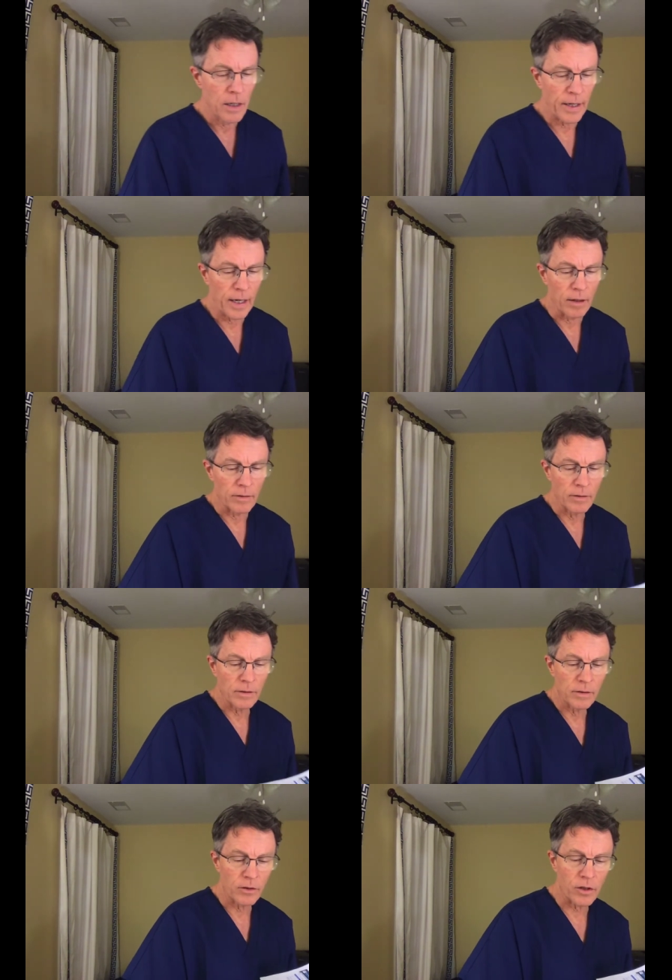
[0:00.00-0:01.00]
now,
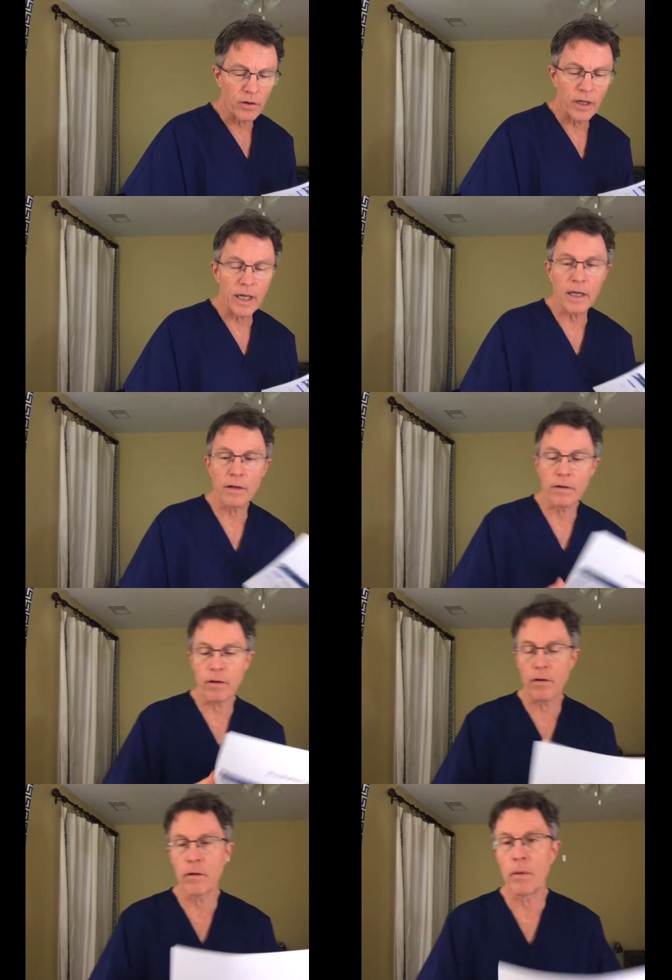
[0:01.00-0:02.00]
so you get it
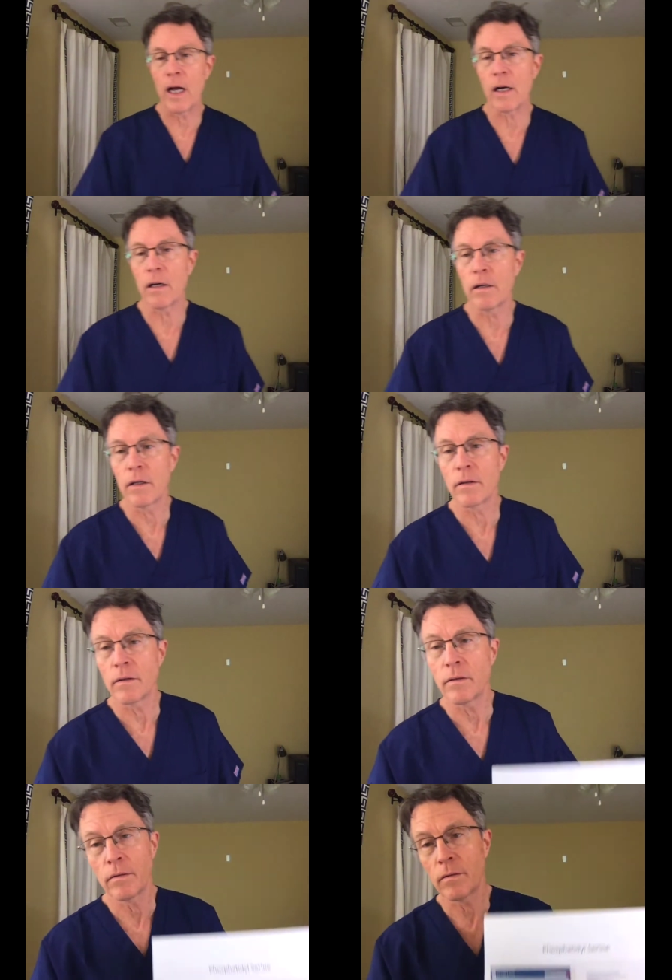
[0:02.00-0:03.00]
through a bottle,
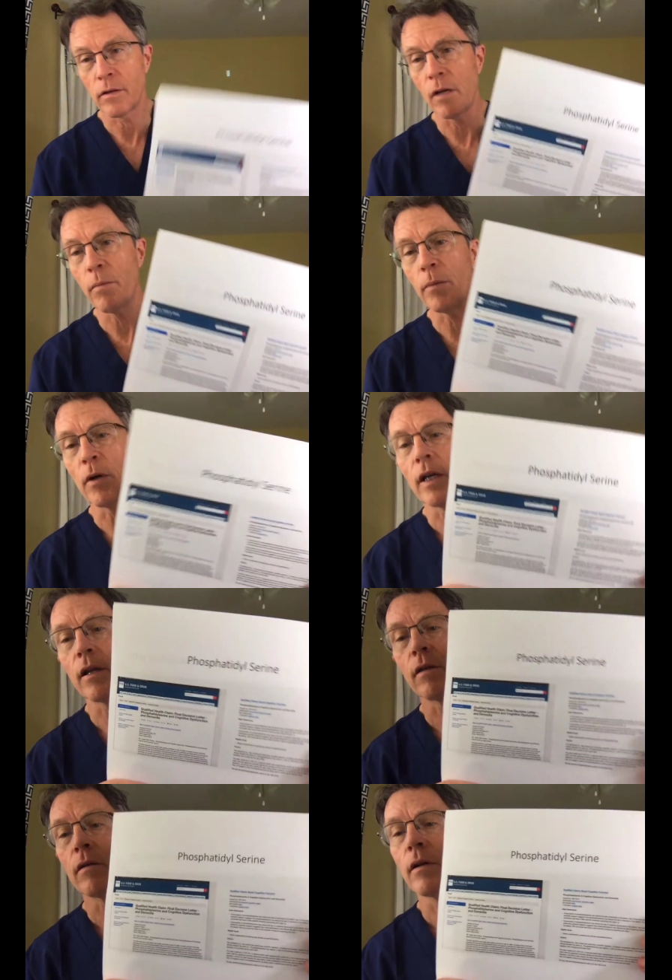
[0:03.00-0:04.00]
or some people get
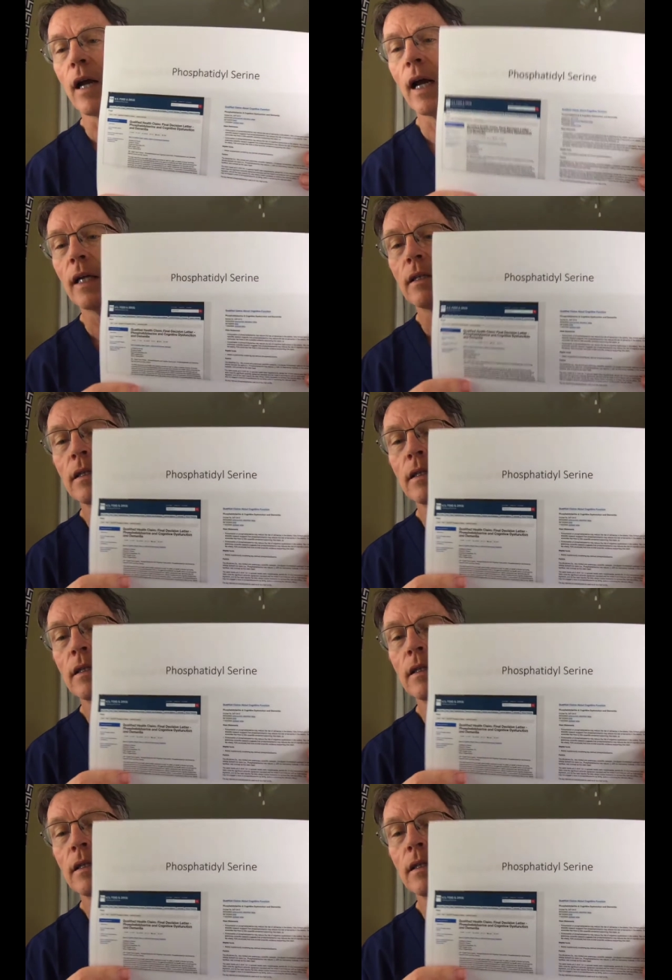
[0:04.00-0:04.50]
it through their diet.